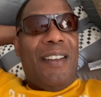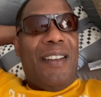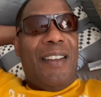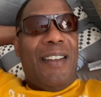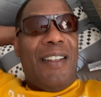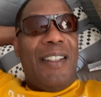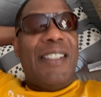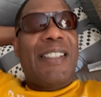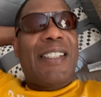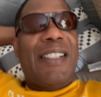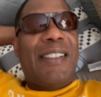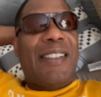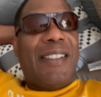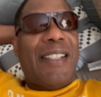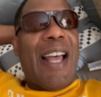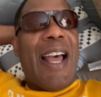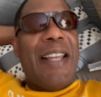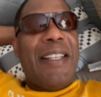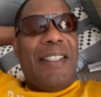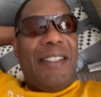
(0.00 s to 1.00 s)
It's a
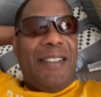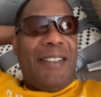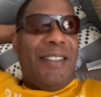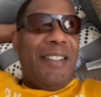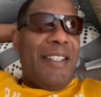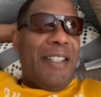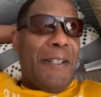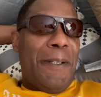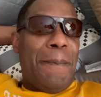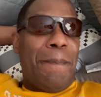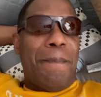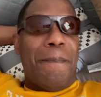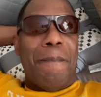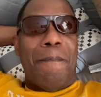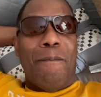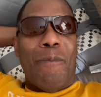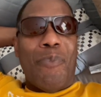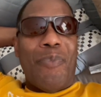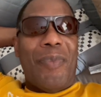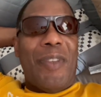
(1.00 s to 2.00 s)
science there.
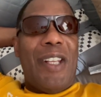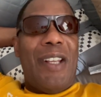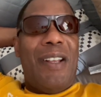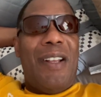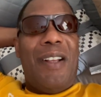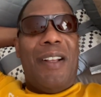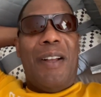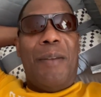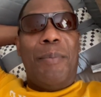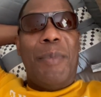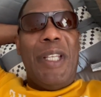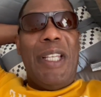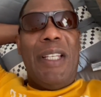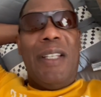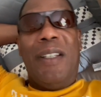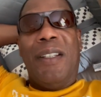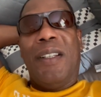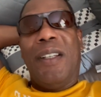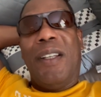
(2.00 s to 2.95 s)
I mean,